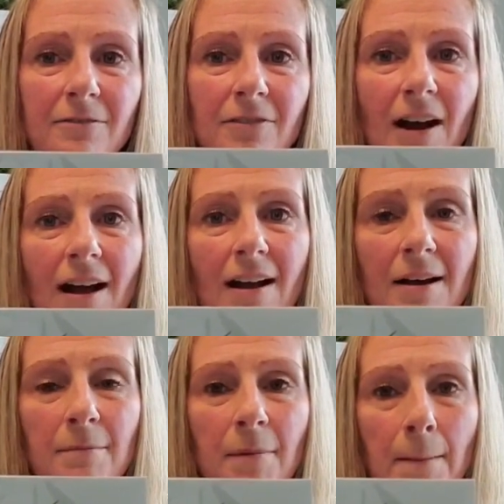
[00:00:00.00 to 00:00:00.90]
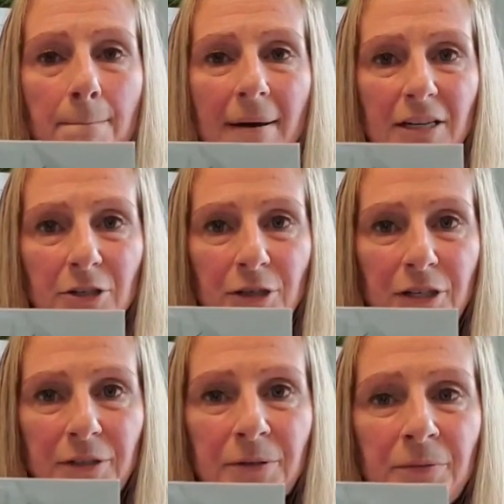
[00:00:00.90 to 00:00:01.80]
from
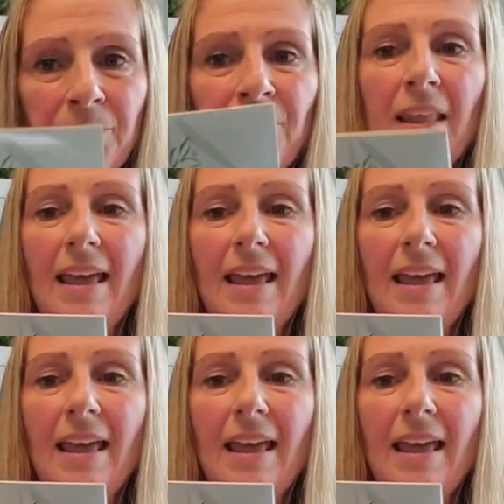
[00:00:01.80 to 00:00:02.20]
Metro,